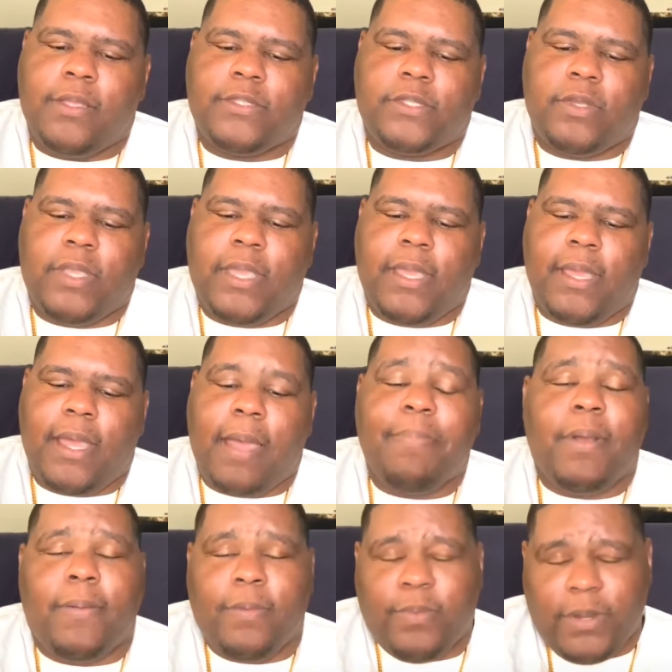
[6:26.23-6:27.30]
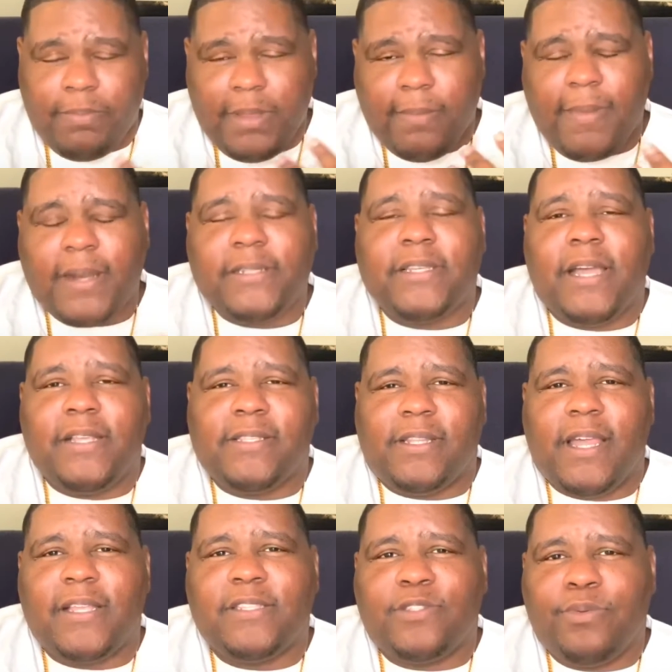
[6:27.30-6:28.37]
So yeah, I probably would have been monetized a
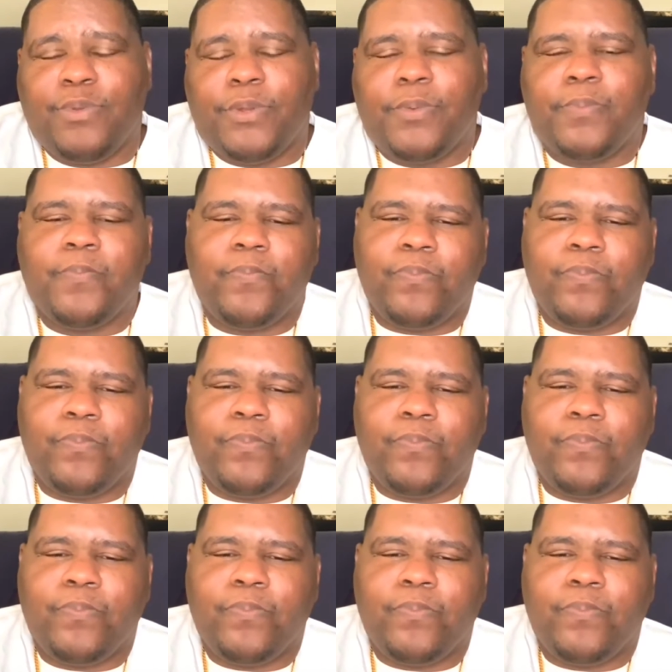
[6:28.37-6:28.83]
lot sooner.